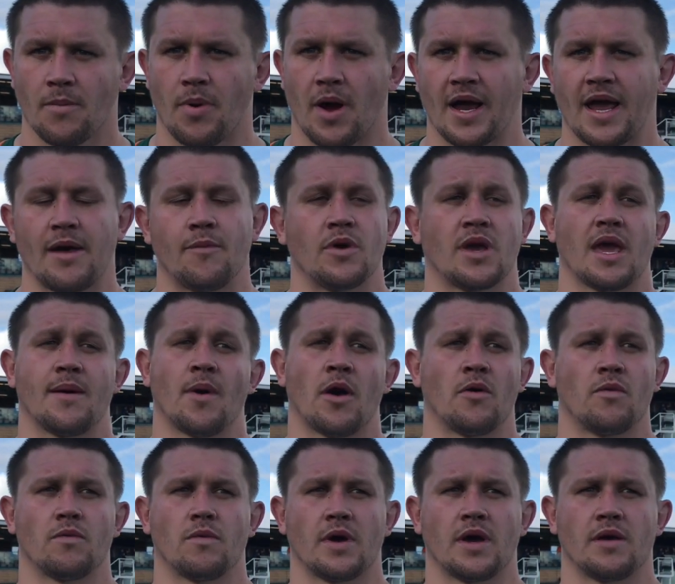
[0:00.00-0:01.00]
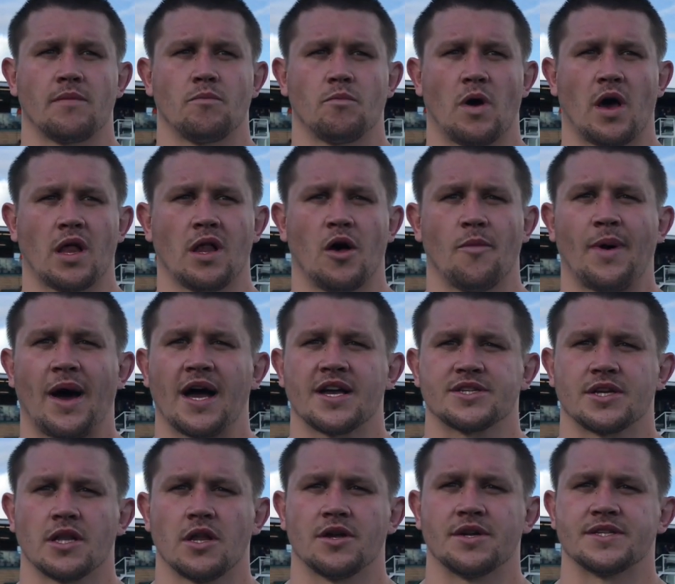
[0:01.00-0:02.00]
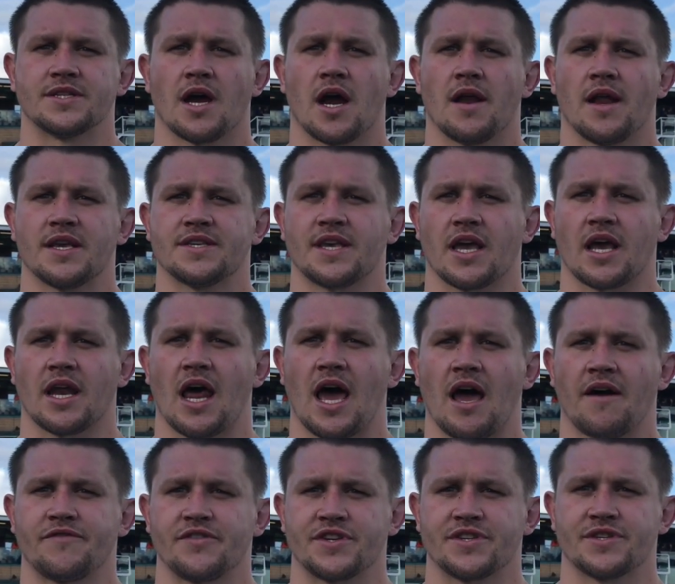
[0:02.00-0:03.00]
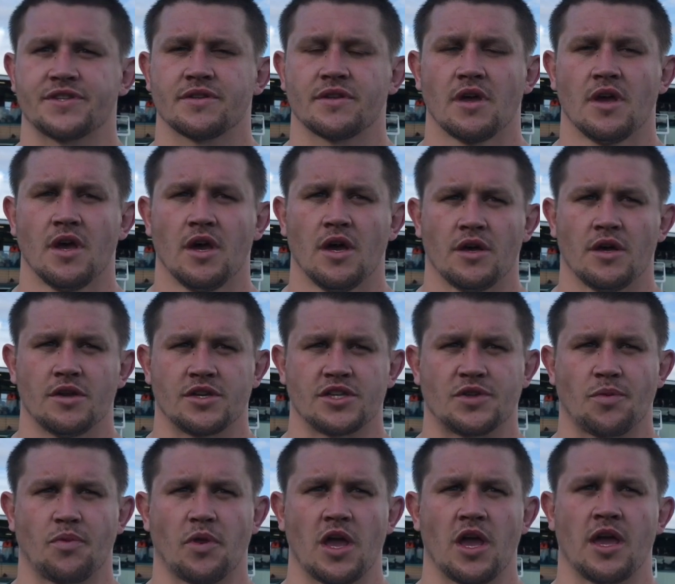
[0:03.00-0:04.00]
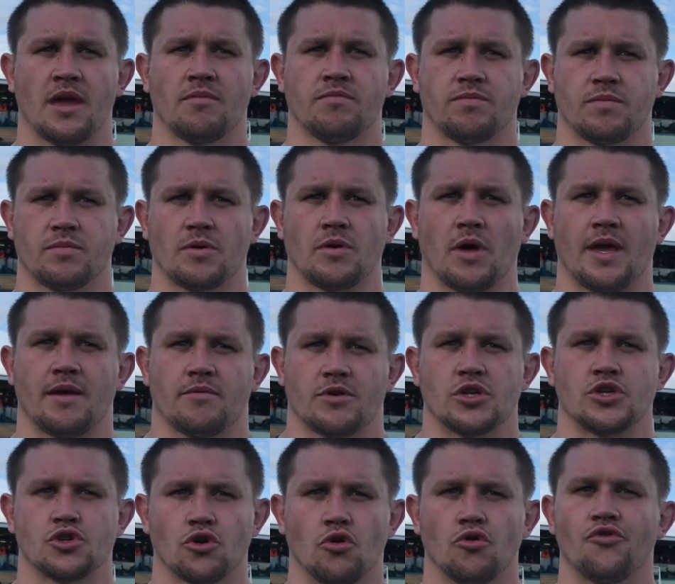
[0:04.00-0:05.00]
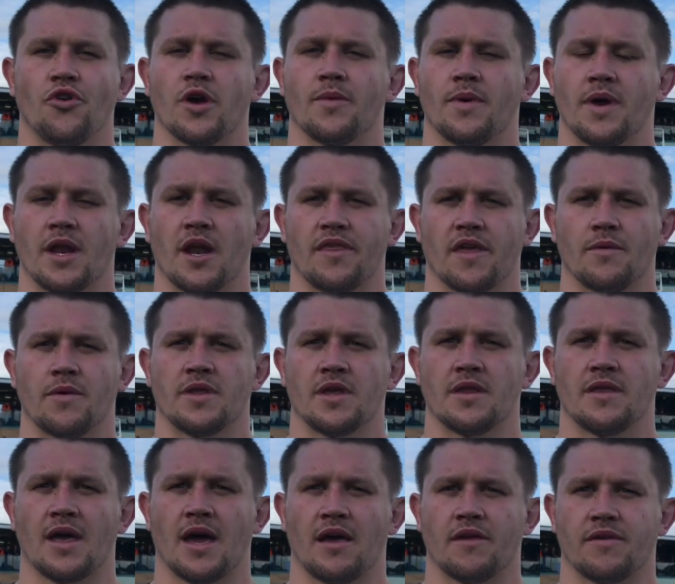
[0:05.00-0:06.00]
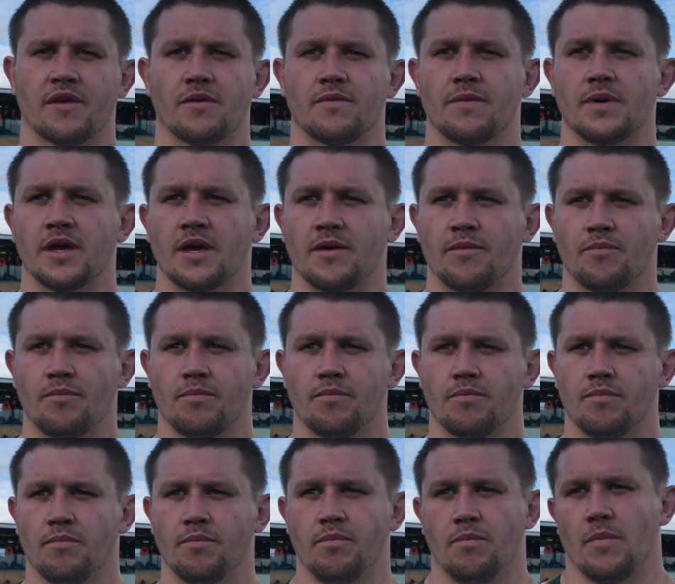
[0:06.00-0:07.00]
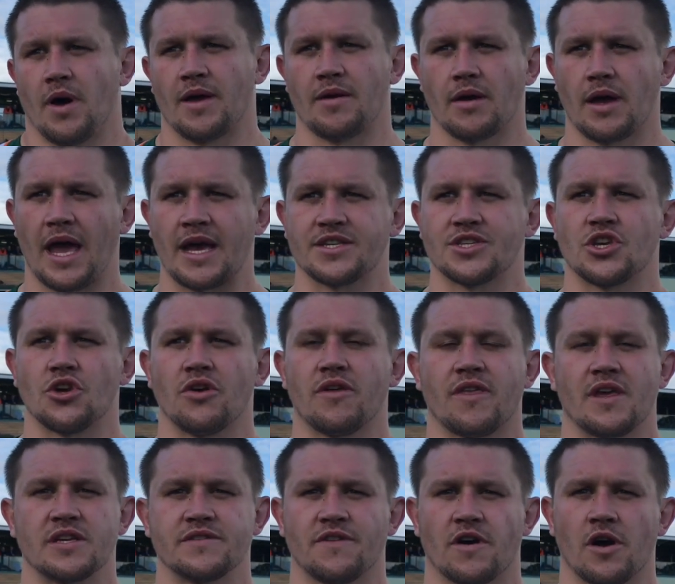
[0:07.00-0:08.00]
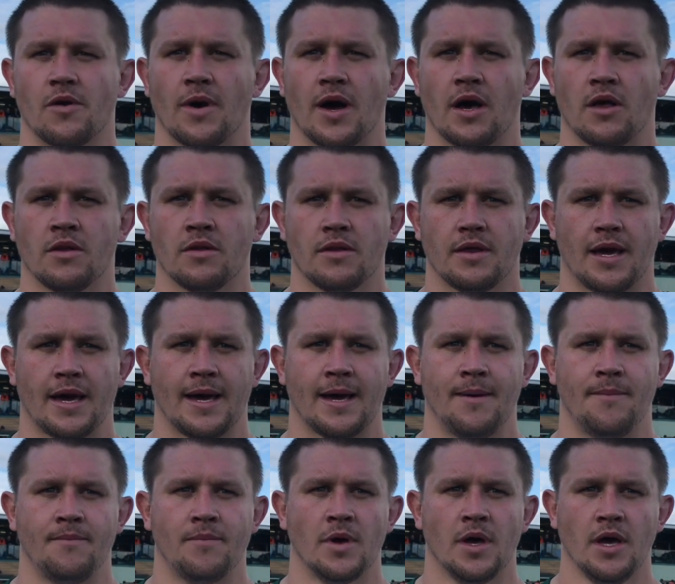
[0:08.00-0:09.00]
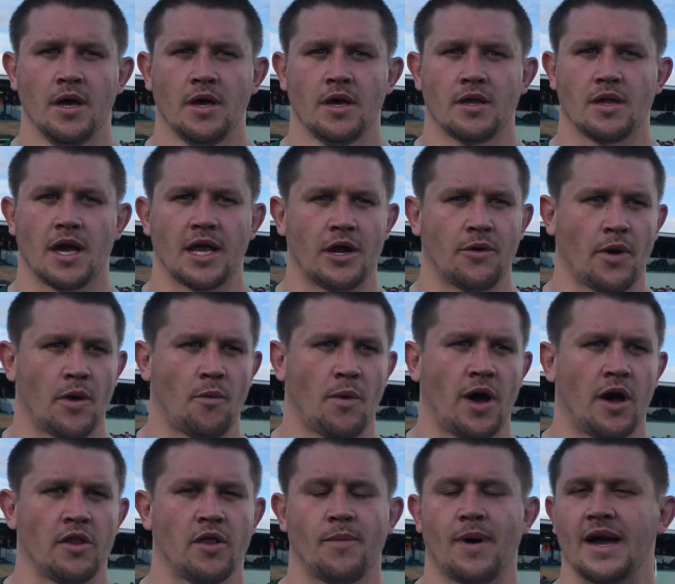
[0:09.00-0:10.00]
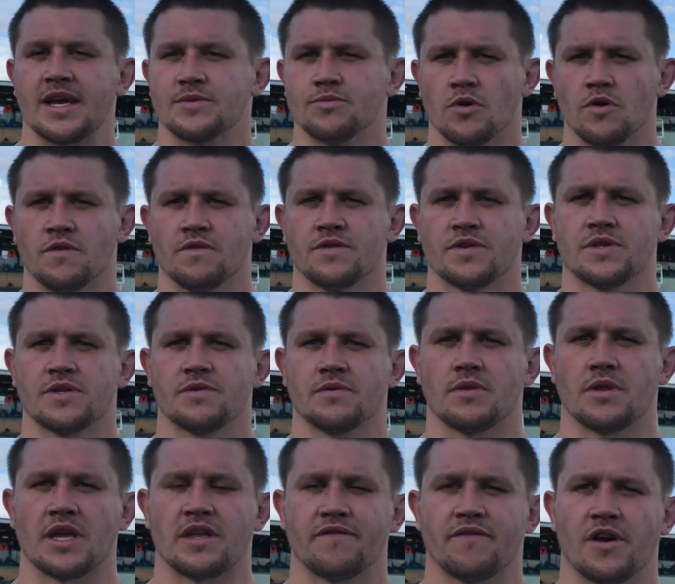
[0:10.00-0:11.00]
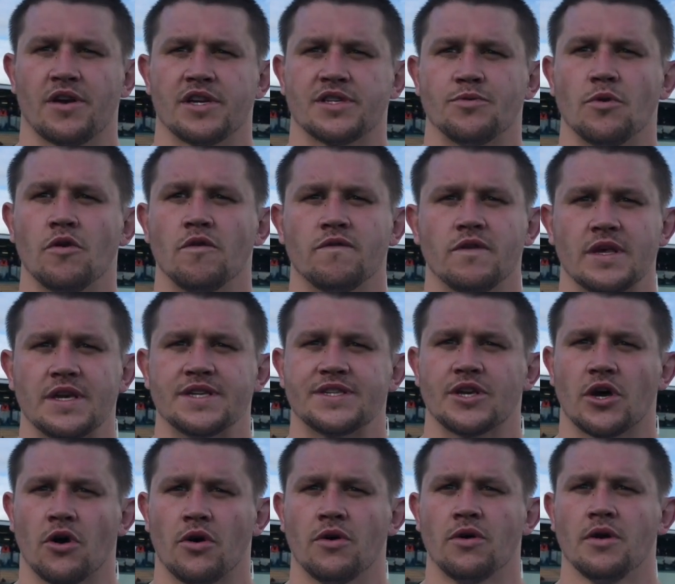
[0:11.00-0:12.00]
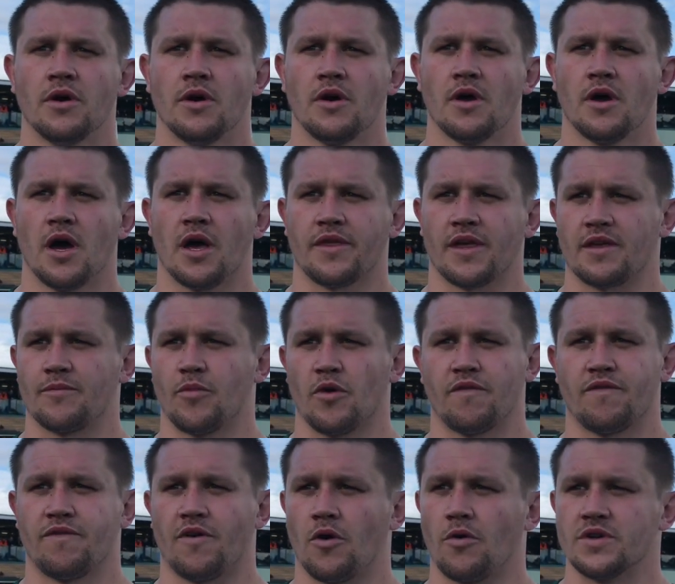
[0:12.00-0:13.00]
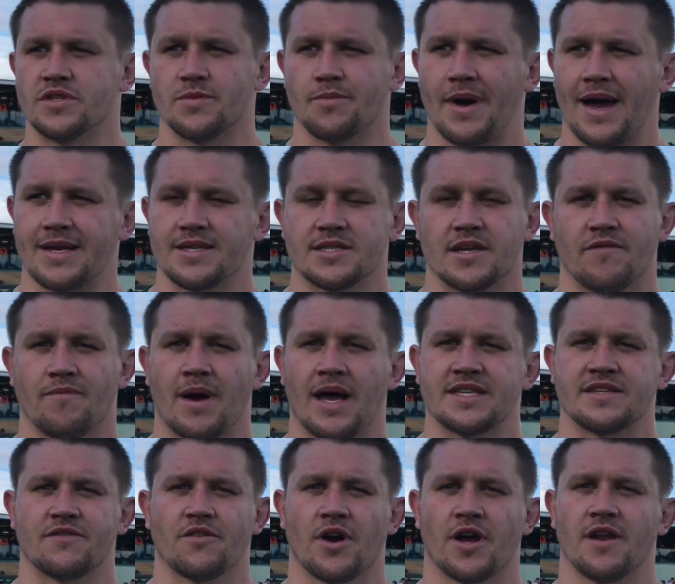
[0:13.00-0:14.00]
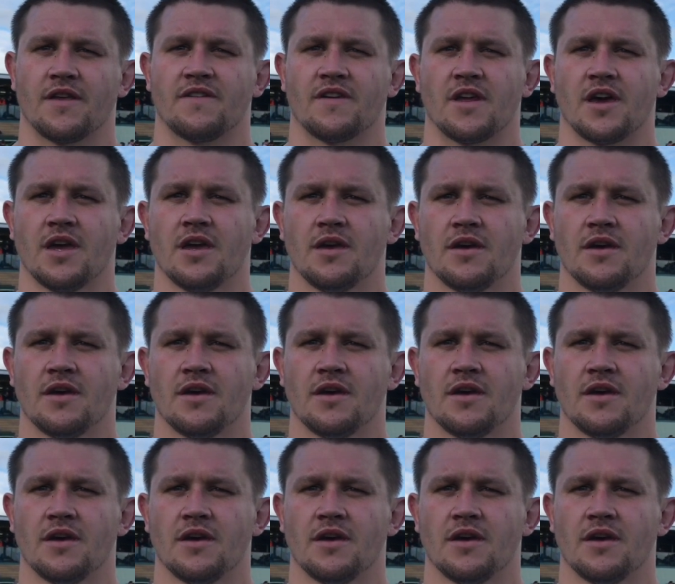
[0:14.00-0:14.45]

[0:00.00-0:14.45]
but again, we came out with a lot of passion, a lot of desire in that second half, just just to play like controlled rugby, and I think we did that. I think we like executed things very well. Um, up went well, the backs moves linked very smoothly. So I think both forwards and backs are a massive credit today.